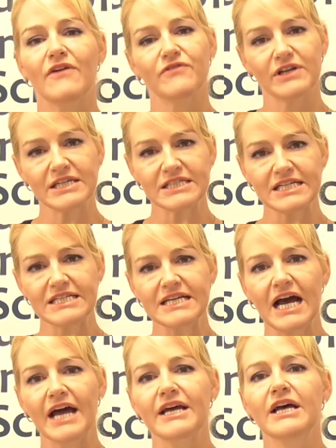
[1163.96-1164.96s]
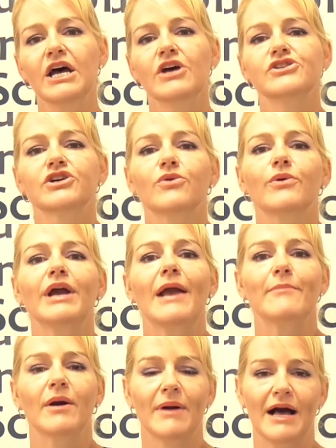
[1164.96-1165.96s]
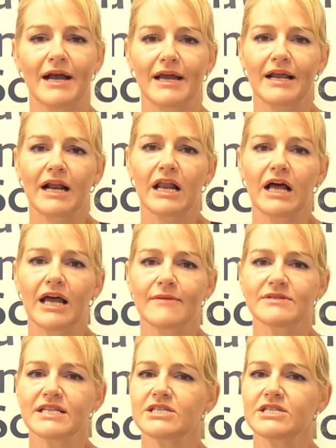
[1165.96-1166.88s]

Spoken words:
efficacy data to create my marketing claims.